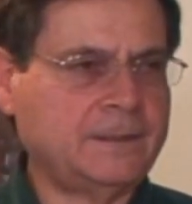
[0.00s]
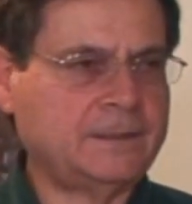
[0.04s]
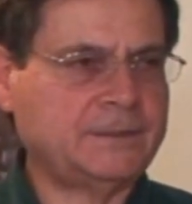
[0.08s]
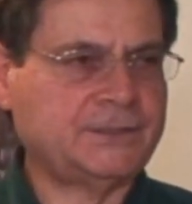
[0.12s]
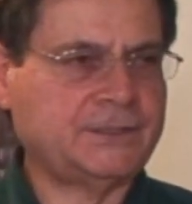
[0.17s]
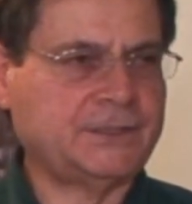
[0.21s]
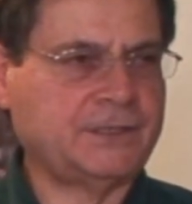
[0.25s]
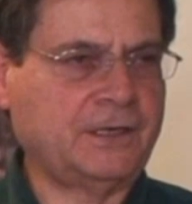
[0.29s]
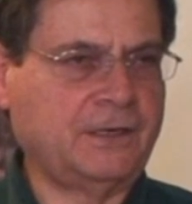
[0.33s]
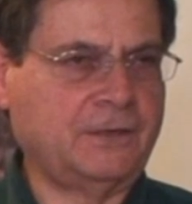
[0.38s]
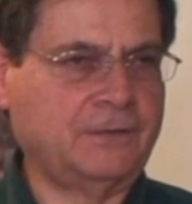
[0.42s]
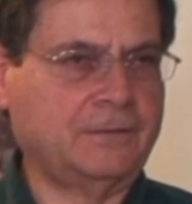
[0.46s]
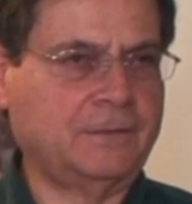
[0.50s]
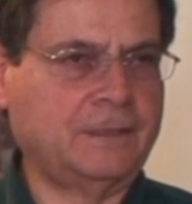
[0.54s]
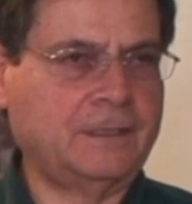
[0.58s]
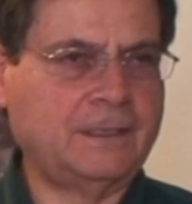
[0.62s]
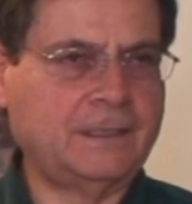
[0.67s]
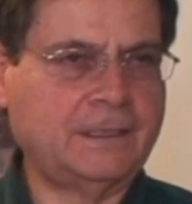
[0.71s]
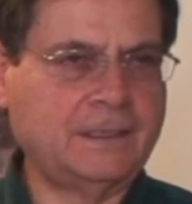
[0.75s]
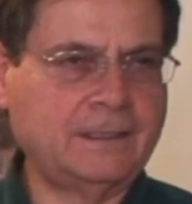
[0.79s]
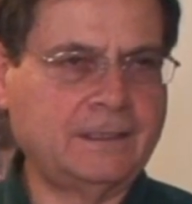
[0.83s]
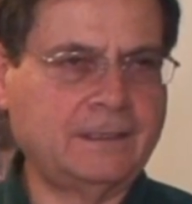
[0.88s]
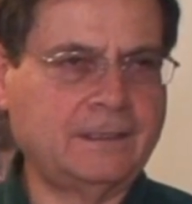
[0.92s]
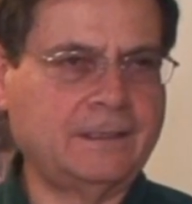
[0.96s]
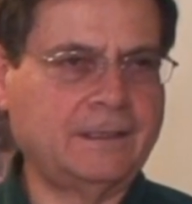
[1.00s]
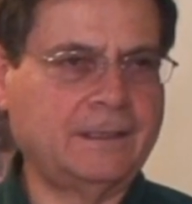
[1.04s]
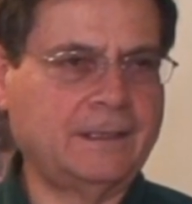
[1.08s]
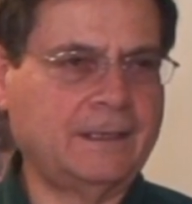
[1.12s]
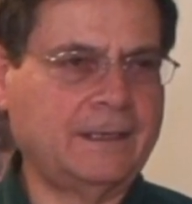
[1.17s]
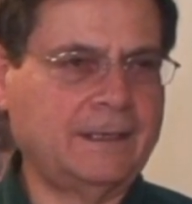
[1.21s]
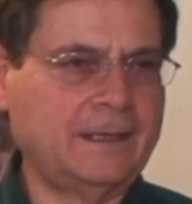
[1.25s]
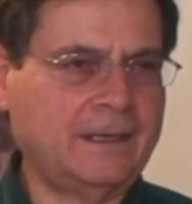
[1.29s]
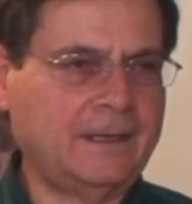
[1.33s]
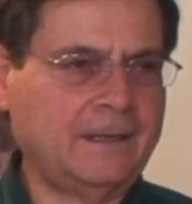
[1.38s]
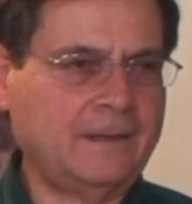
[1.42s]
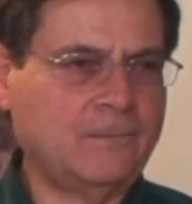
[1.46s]
So,
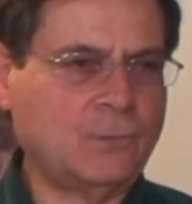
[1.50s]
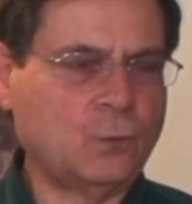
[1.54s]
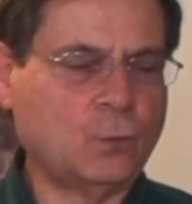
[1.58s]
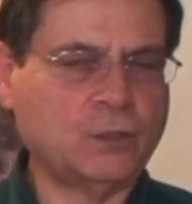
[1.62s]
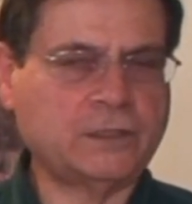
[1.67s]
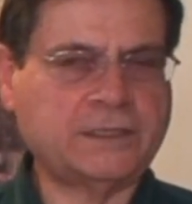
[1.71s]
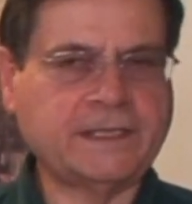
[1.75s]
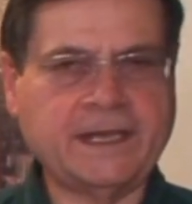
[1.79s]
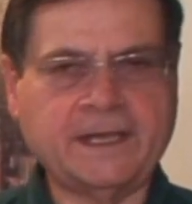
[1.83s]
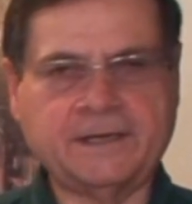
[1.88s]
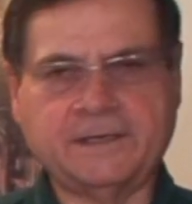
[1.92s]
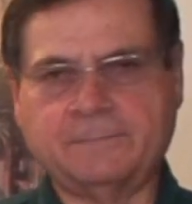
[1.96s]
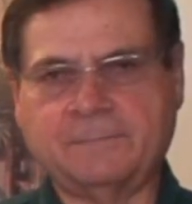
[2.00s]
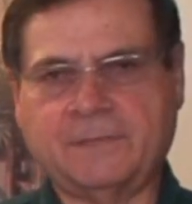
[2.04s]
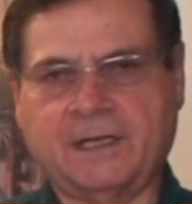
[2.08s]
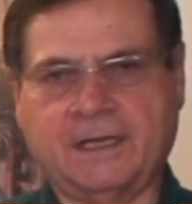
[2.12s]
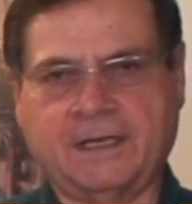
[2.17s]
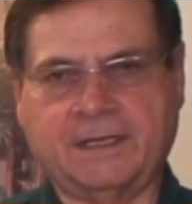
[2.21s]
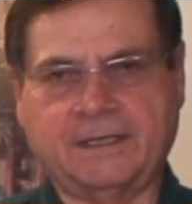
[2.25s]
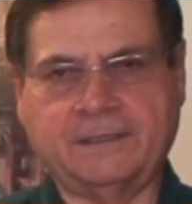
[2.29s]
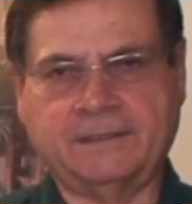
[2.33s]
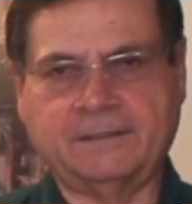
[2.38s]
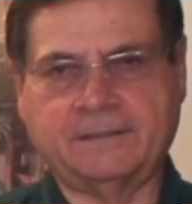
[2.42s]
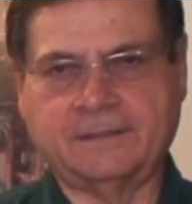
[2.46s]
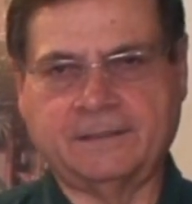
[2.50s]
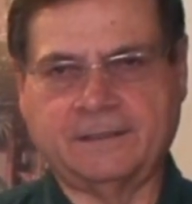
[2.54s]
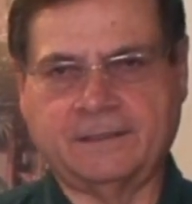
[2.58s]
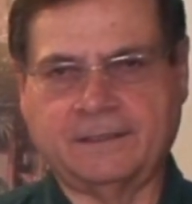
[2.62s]
with that in mind,